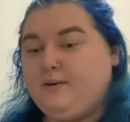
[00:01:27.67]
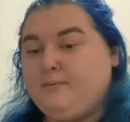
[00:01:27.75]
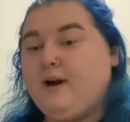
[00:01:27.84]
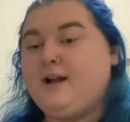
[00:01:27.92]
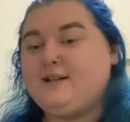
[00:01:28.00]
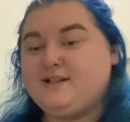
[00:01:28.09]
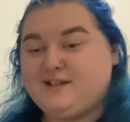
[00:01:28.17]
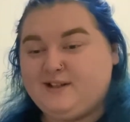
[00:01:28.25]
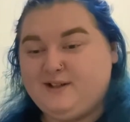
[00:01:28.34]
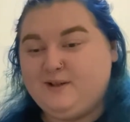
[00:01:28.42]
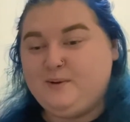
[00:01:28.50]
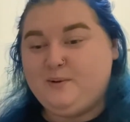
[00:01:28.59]
partner's
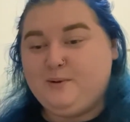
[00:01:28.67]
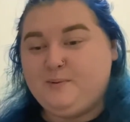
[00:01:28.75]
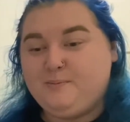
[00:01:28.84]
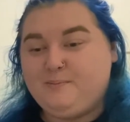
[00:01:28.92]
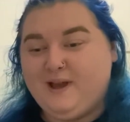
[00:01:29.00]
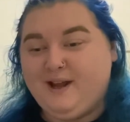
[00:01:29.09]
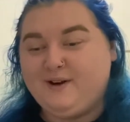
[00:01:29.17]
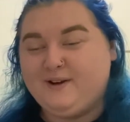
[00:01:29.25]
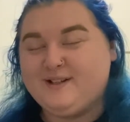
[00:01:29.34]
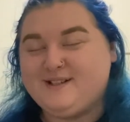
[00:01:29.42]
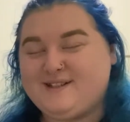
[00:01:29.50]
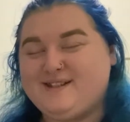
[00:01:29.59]

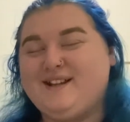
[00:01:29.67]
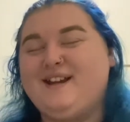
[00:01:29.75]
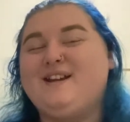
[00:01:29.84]
parents.